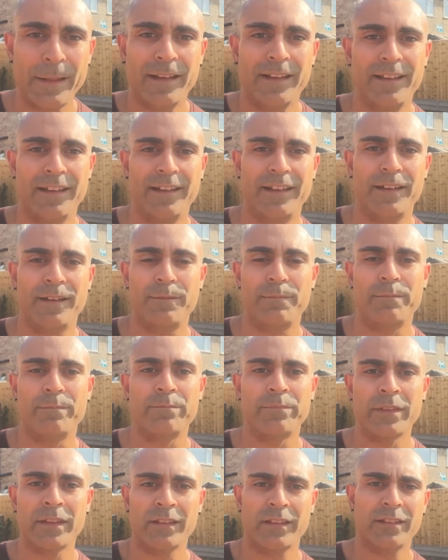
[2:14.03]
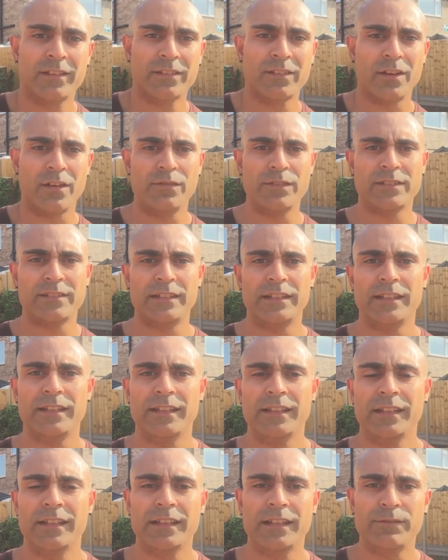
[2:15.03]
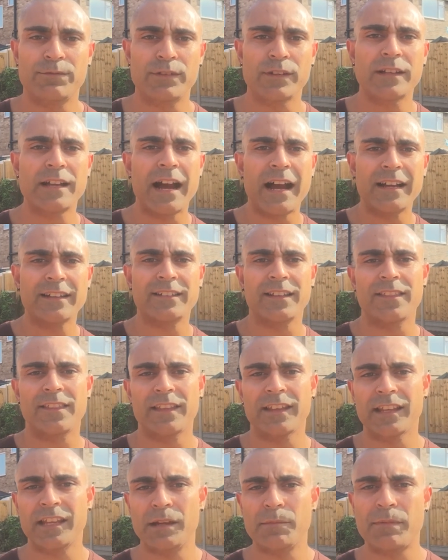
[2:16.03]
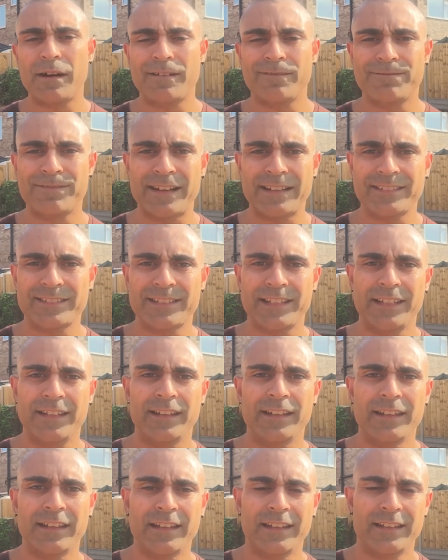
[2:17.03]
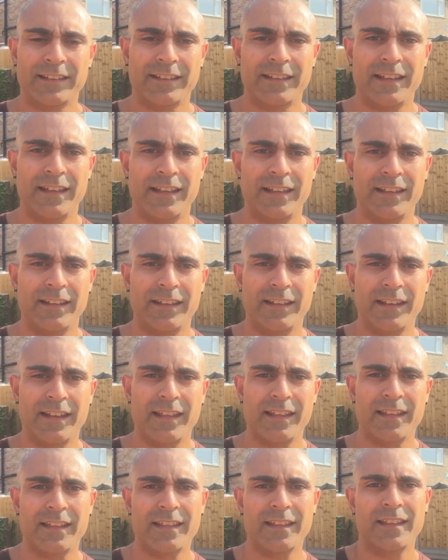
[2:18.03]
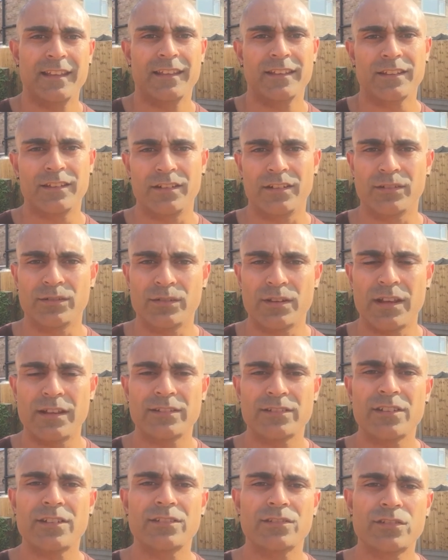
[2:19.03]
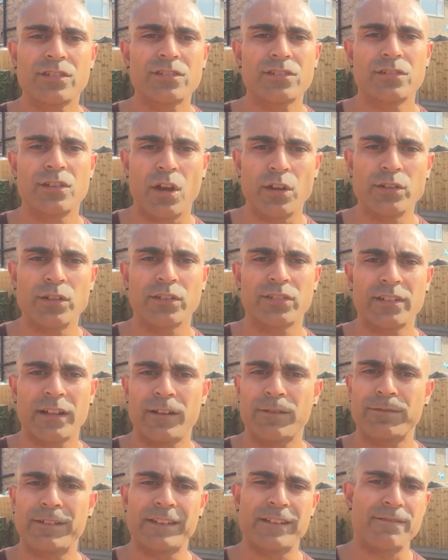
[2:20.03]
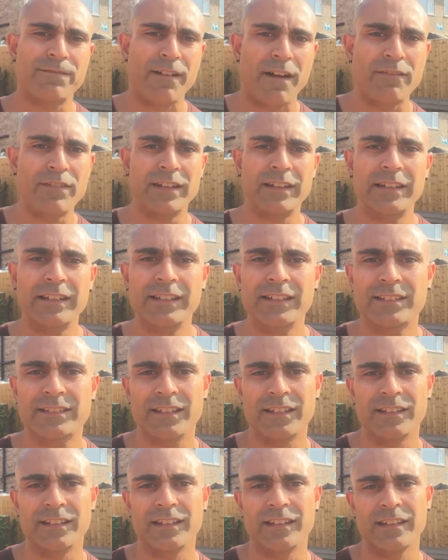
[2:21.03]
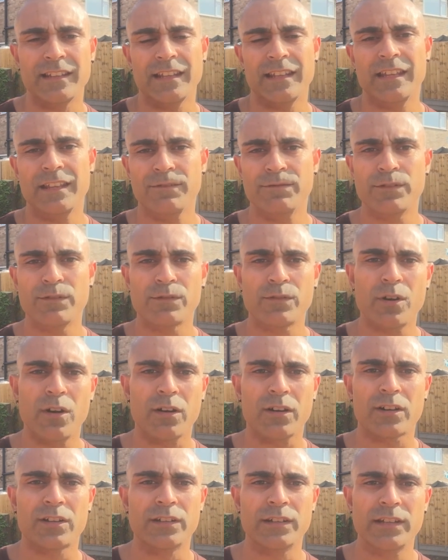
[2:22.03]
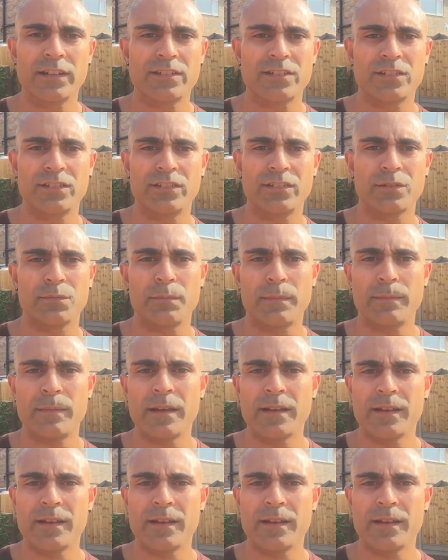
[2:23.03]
So obviously if you guys are thinking about fasting, then just know yourself at the very least, and if you've got conditions and